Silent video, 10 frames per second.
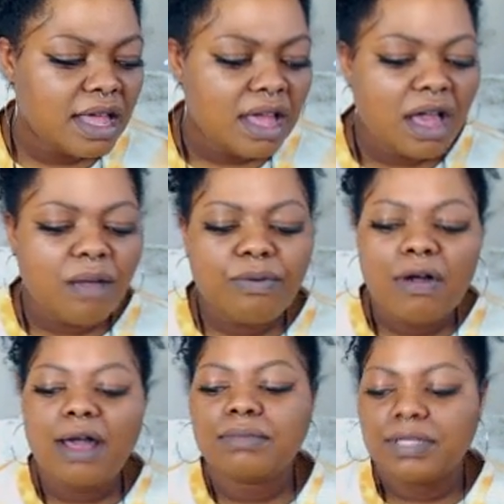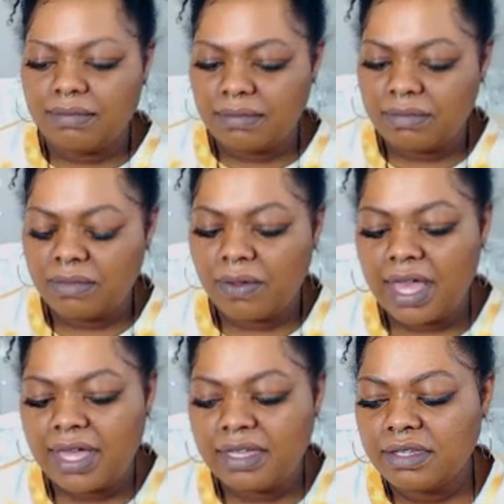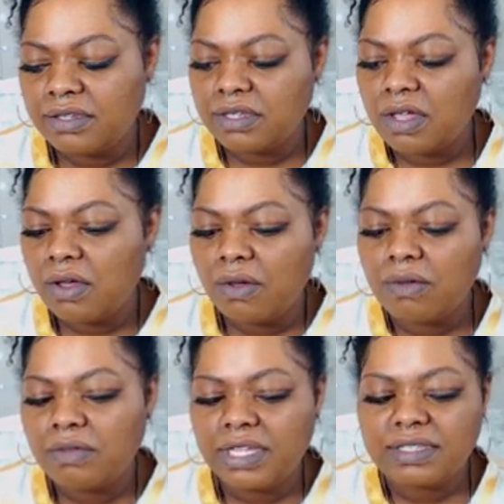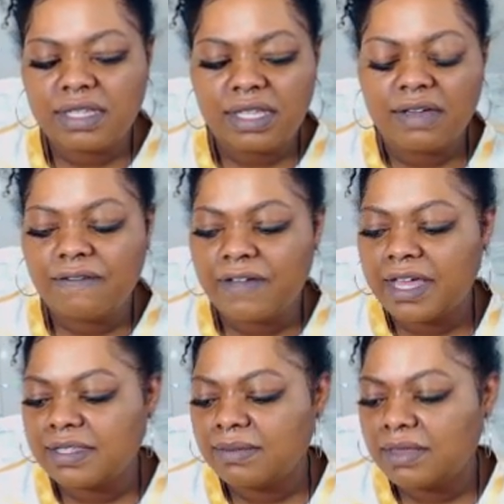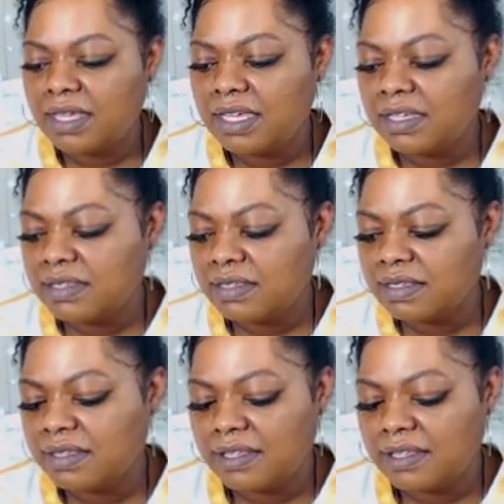a problem, okay? So let's clarify some things.